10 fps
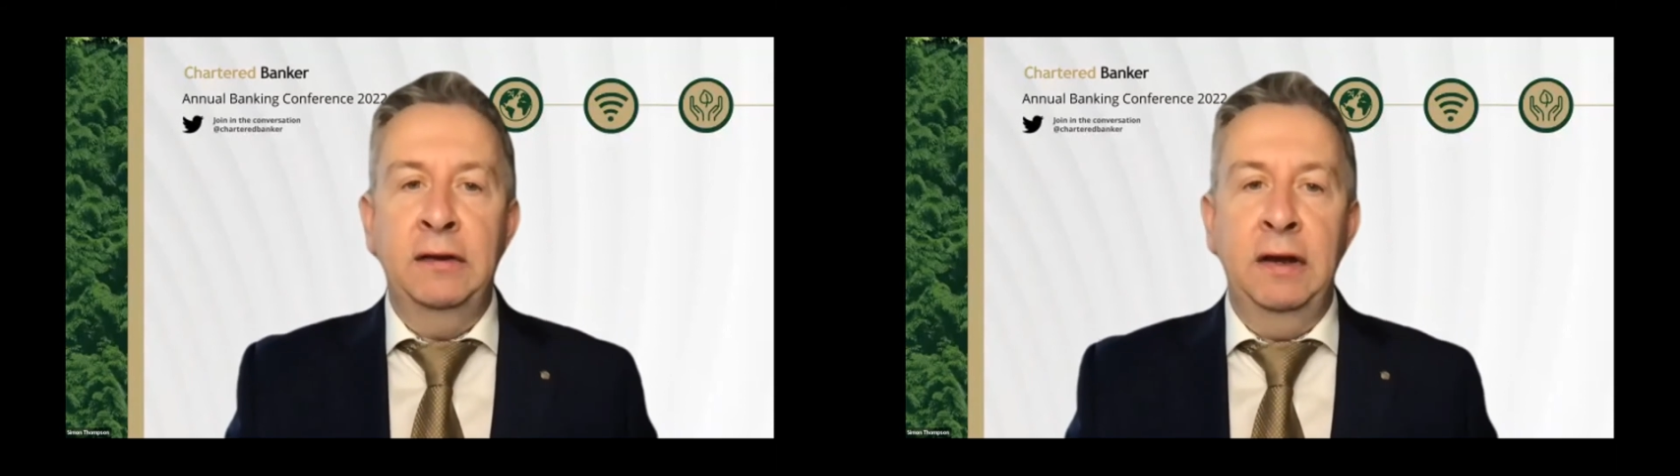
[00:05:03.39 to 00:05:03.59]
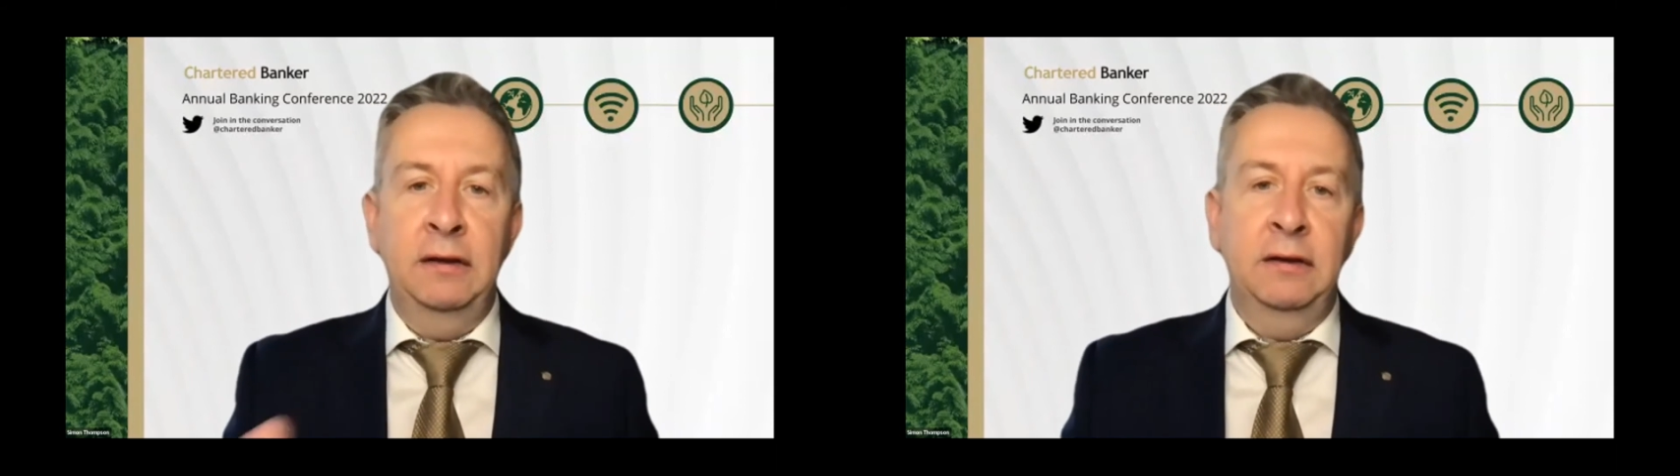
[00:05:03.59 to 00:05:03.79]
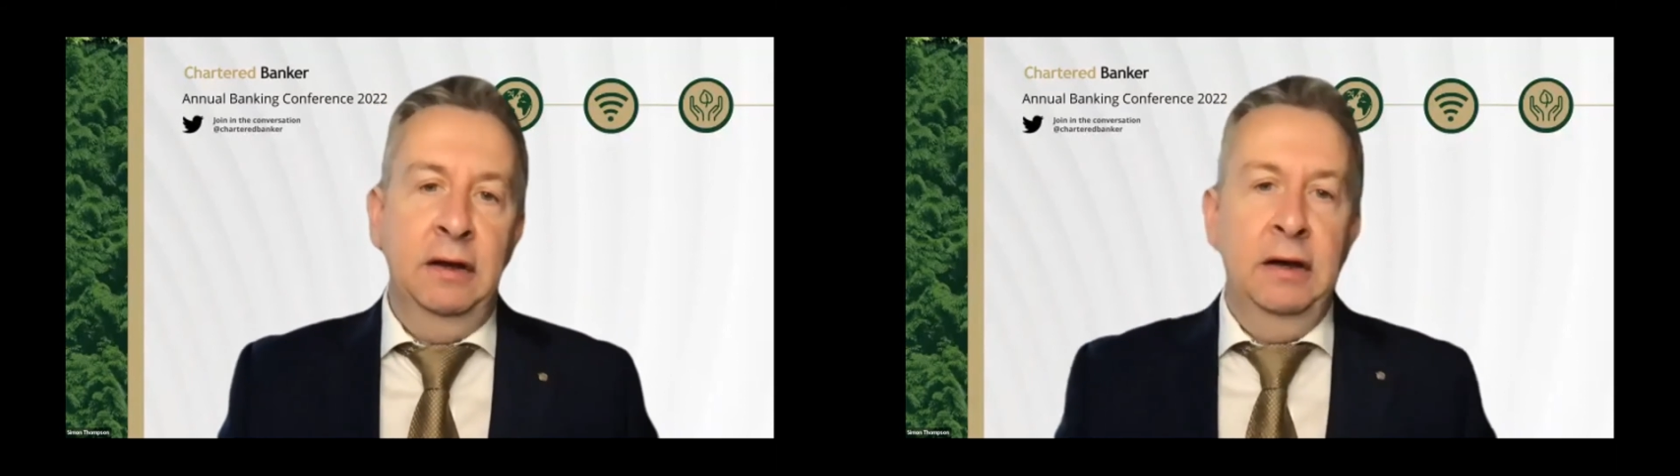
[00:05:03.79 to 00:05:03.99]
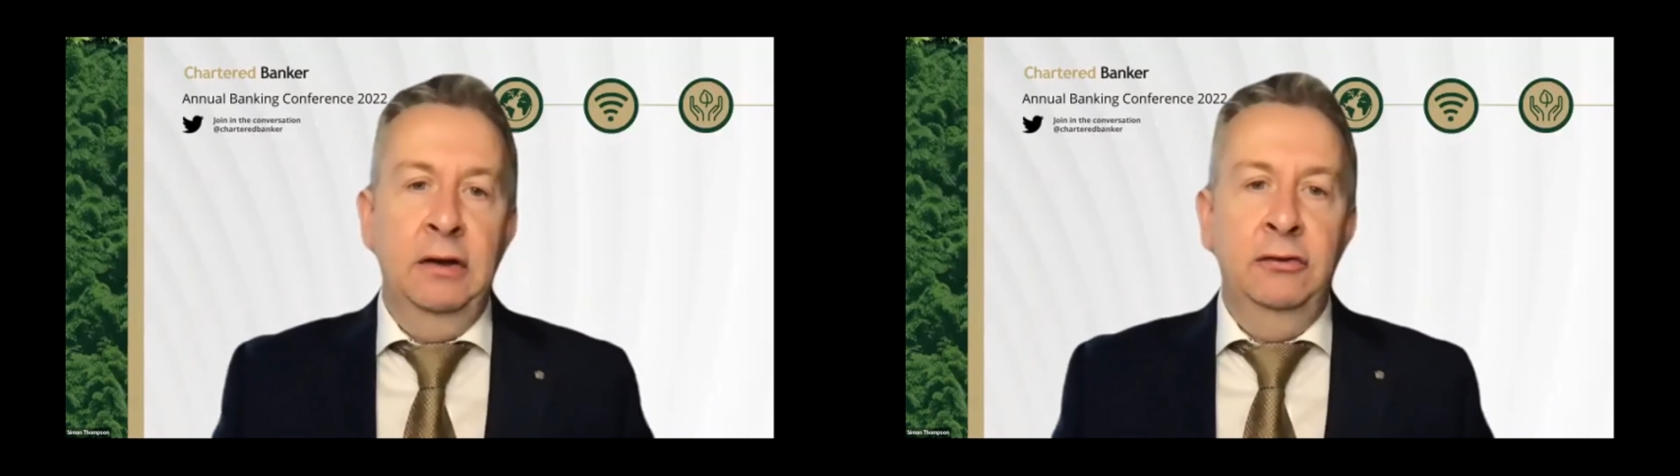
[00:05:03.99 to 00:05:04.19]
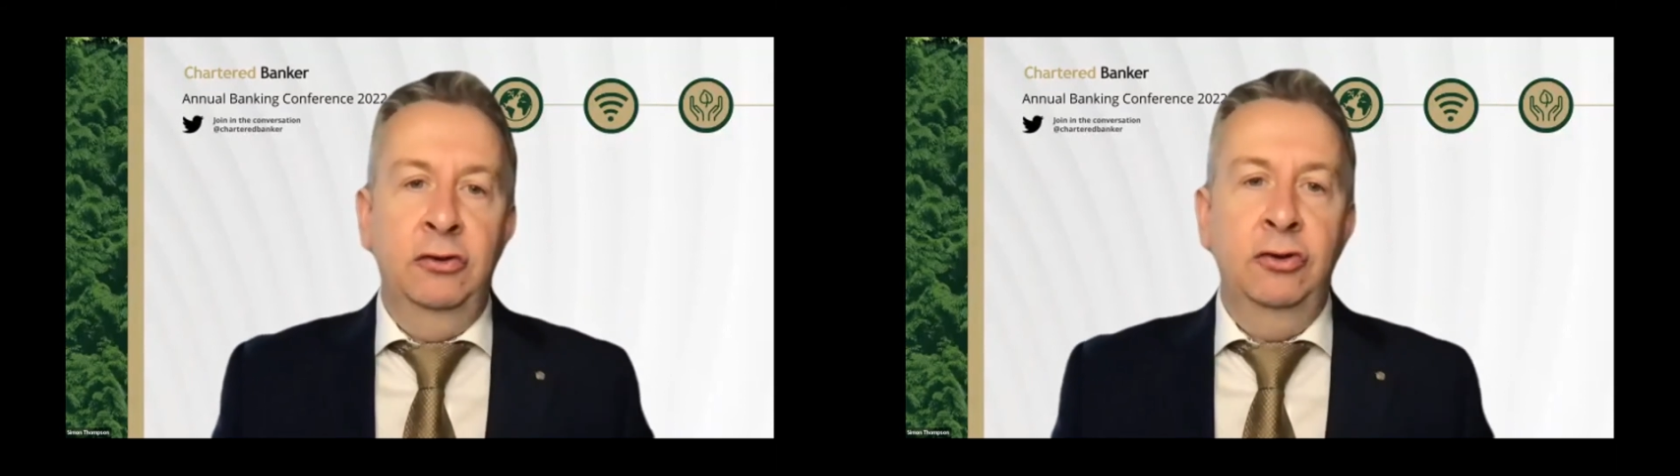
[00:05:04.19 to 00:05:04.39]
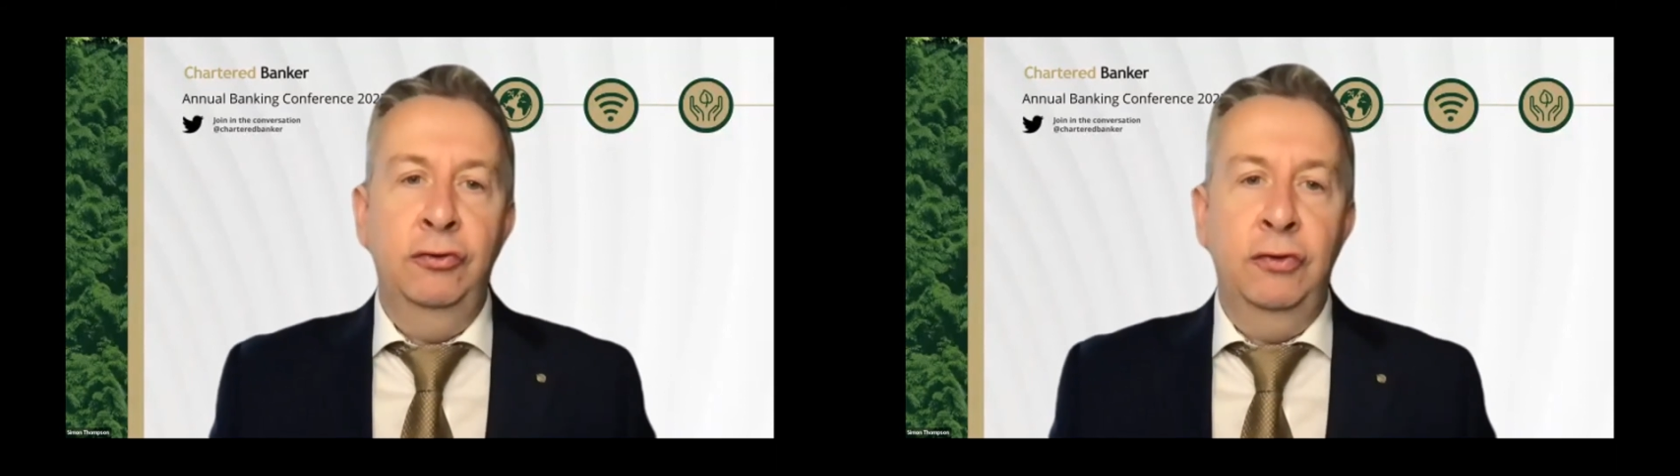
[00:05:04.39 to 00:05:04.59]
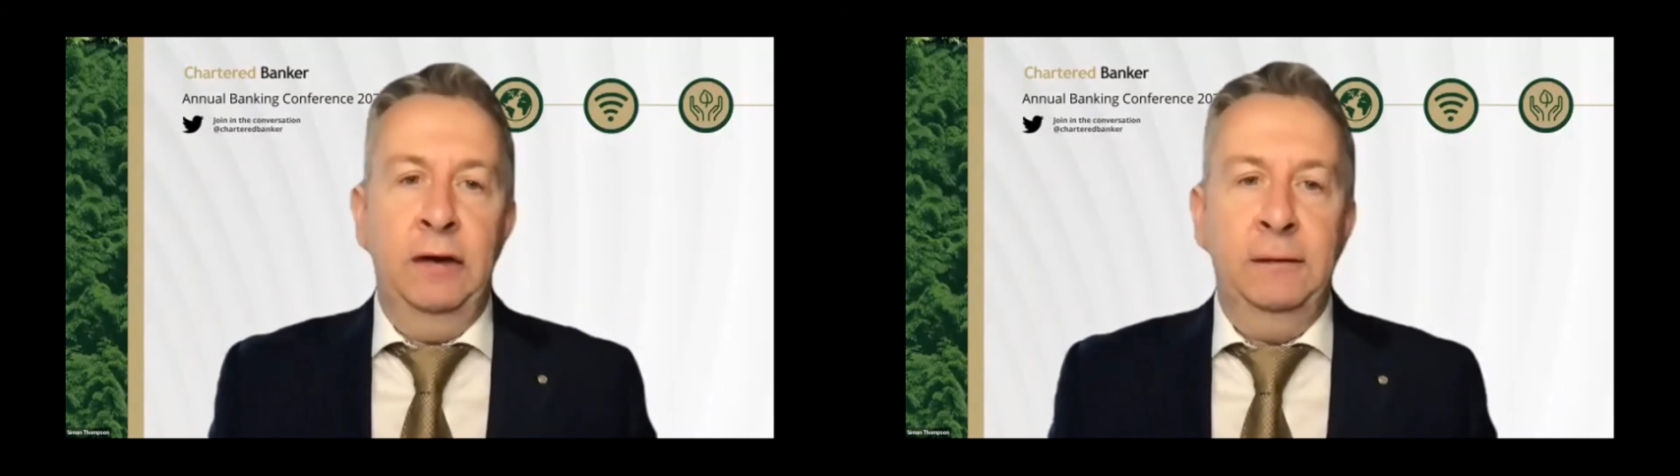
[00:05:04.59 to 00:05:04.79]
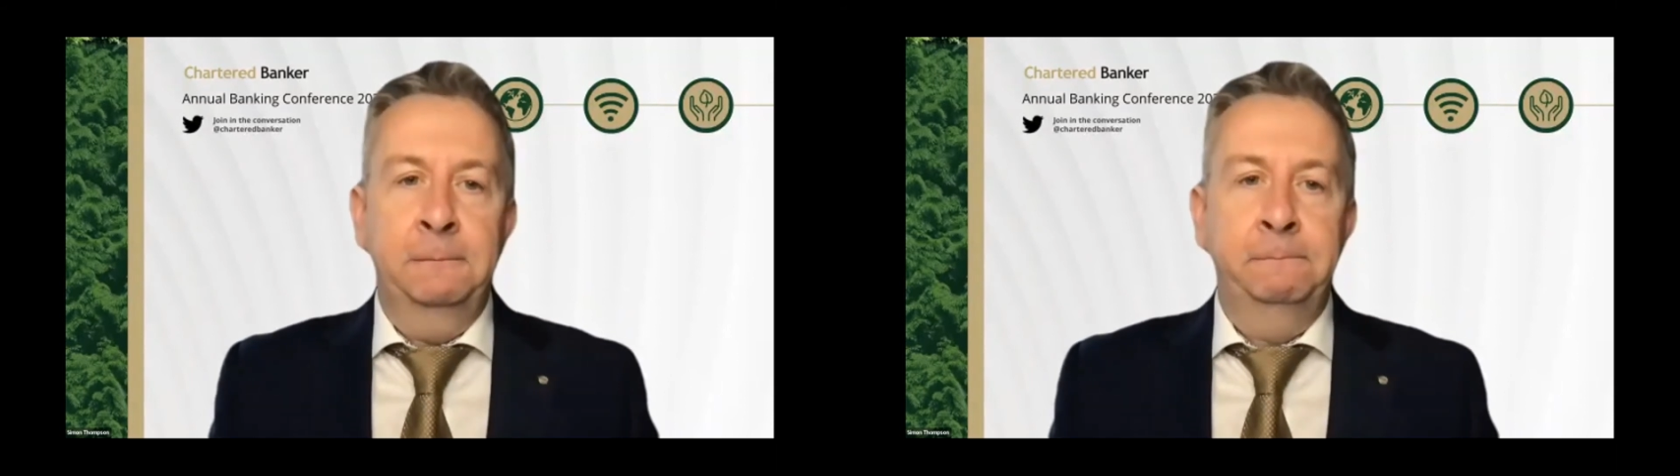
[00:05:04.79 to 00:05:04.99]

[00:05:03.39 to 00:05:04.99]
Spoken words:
needed to do this.